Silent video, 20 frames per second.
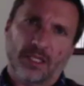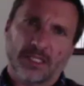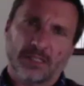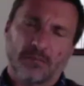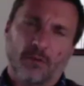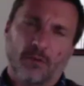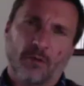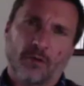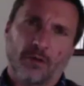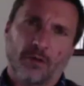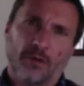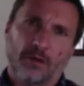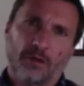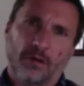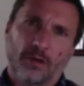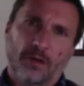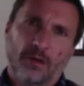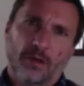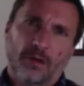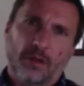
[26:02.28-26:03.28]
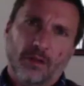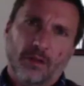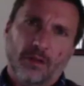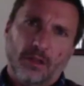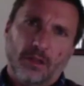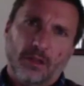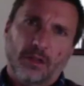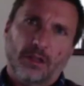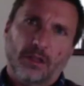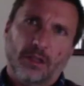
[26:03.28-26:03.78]
more,
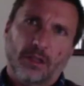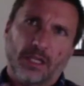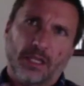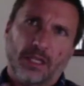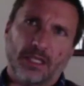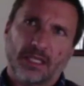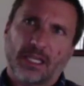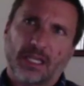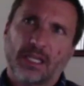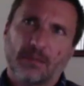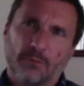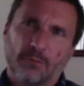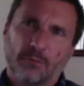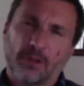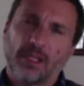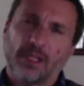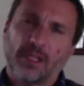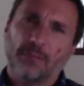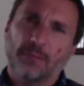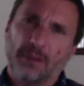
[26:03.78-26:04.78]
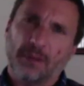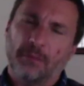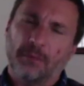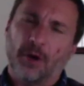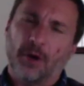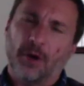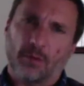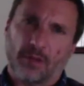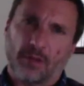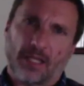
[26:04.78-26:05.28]
it can really be
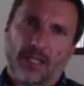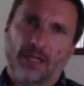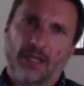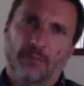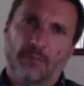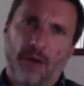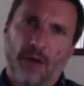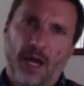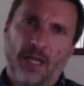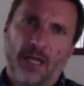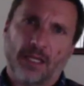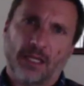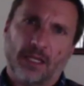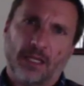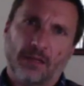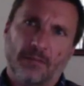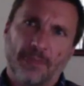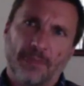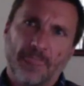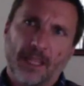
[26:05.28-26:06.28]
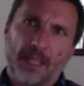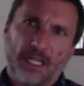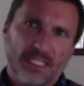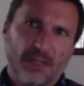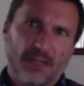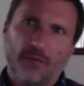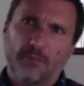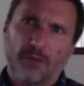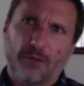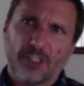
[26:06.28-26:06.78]
both. I can embody, because
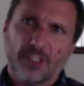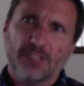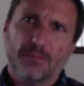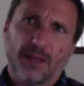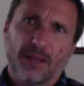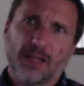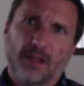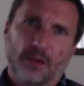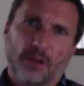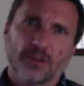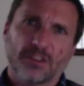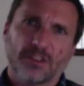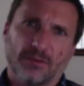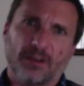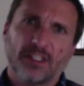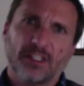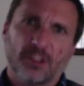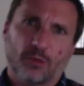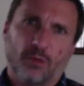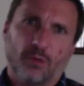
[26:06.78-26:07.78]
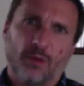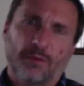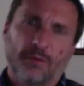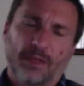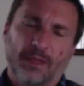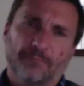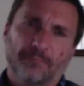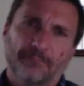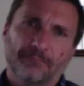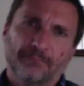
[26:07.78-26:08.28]
most of my close friends are
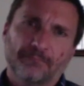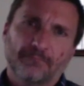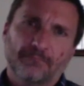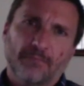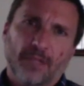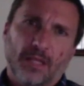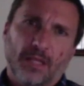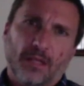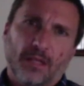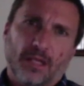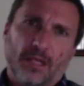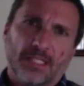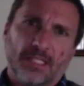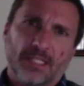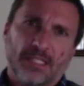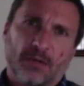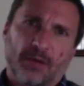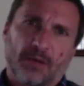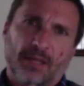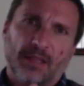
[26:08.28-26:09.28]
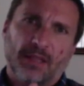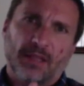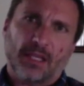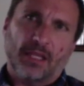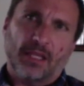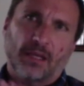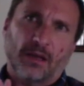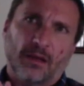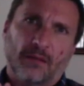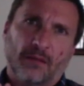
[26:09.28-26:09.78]
women. Mm-hmm. And so I think
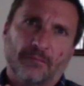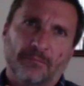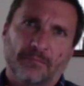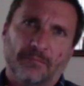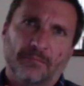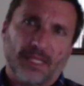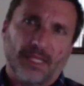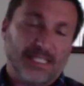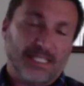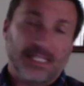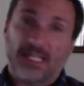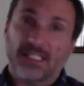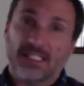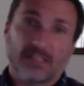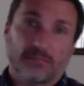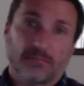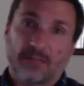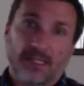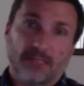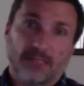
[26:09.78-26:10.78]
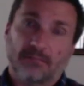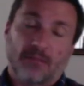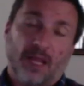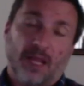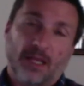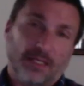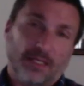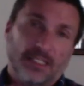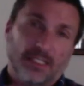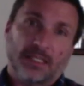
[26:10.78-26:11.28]
I
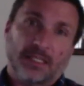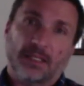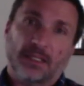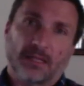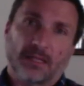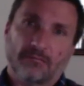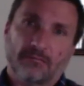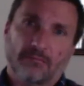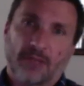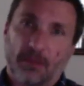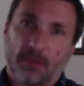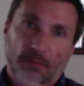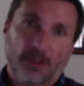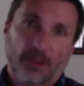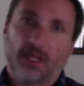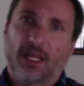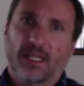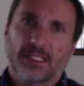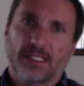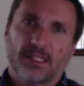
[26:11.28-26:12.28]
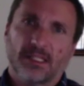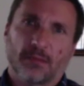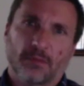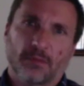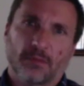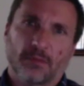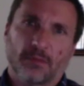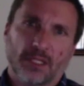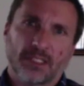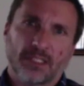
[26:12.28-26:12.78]
just think that communicates
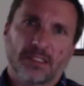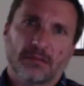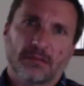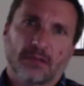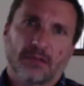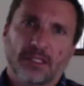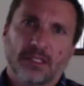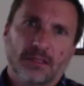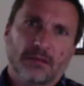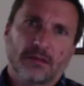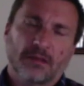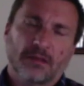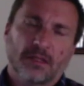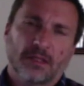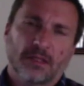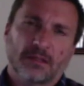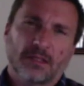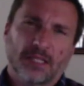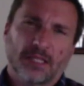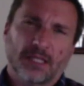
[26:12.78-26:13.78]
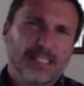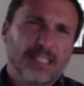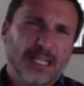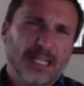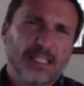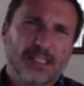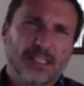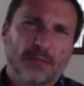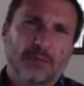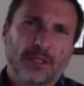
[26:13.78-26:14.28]
something. That
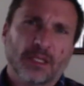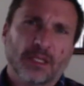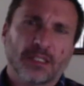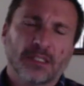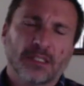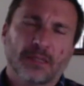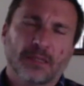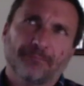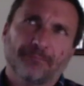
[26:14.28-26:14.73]
says something, doesn't it?